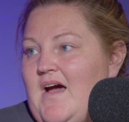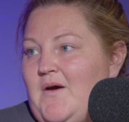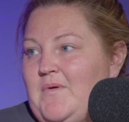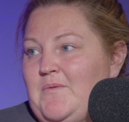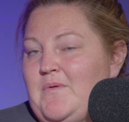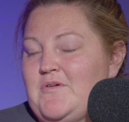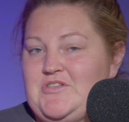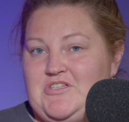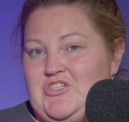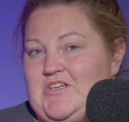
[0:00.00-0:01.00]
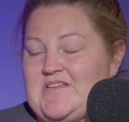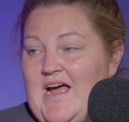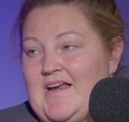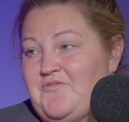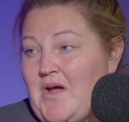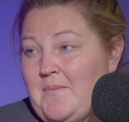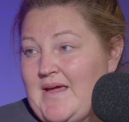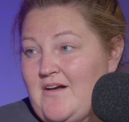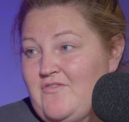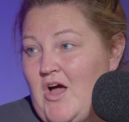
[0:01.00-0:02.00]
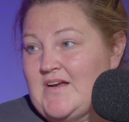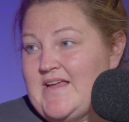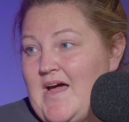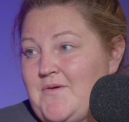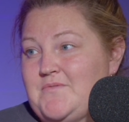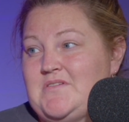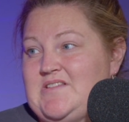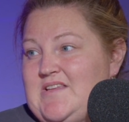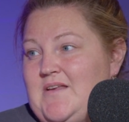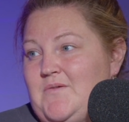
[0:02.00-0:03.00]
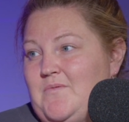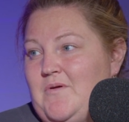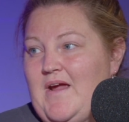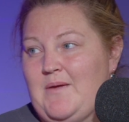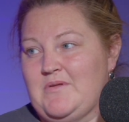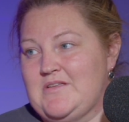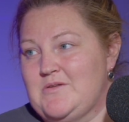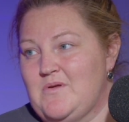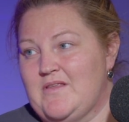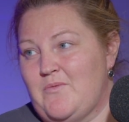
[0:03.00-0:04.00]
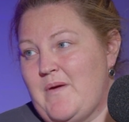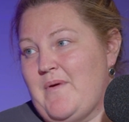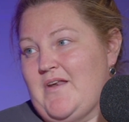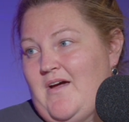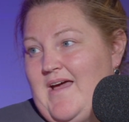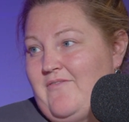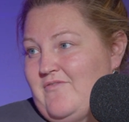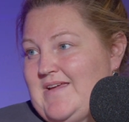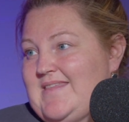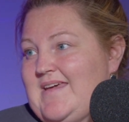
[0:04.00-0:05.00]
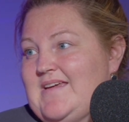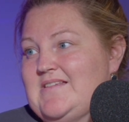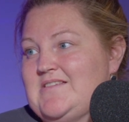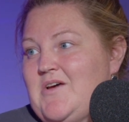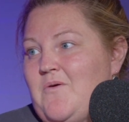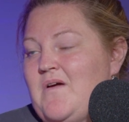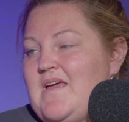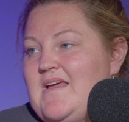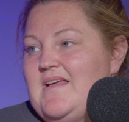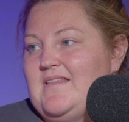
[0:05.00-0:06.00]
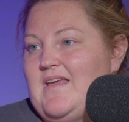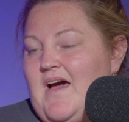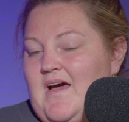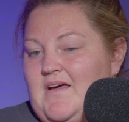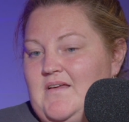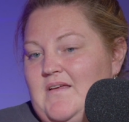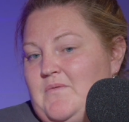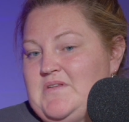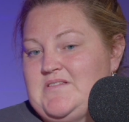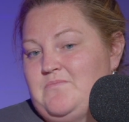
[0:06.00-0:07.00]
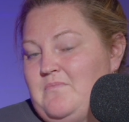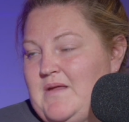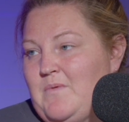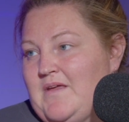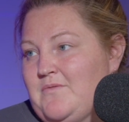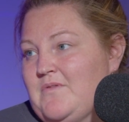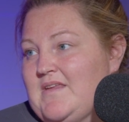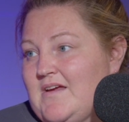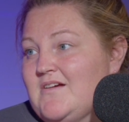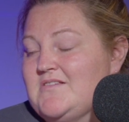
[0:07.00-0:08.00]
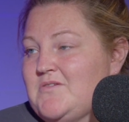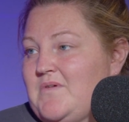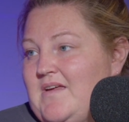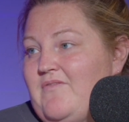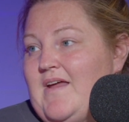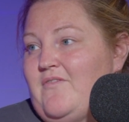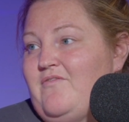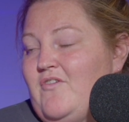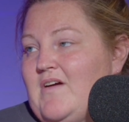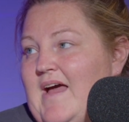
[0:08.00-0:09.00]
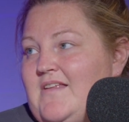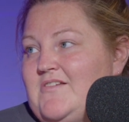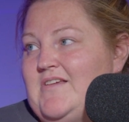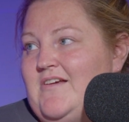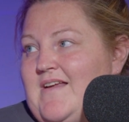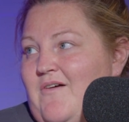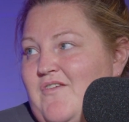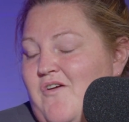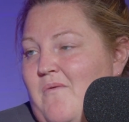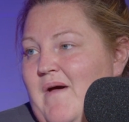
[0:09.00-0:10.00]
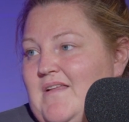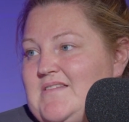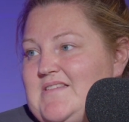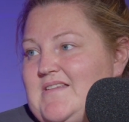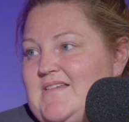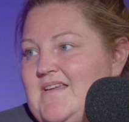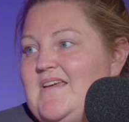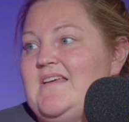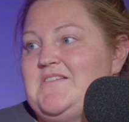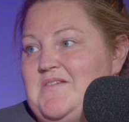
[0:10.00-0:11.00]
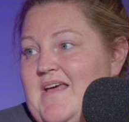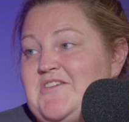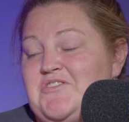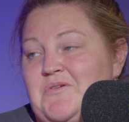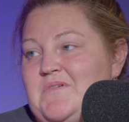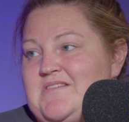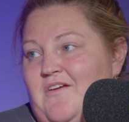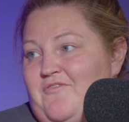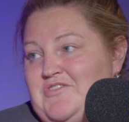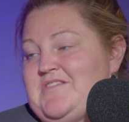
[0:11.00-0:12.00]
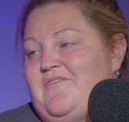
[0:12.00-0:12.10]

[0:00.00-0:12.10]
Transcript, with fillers: uh, where we were just kind of coming out of lockdowns and we were able to do a little bit, but not everything. So uh, it was midway through the year. So we've had a full calendar year now under our belts. And so last year was a first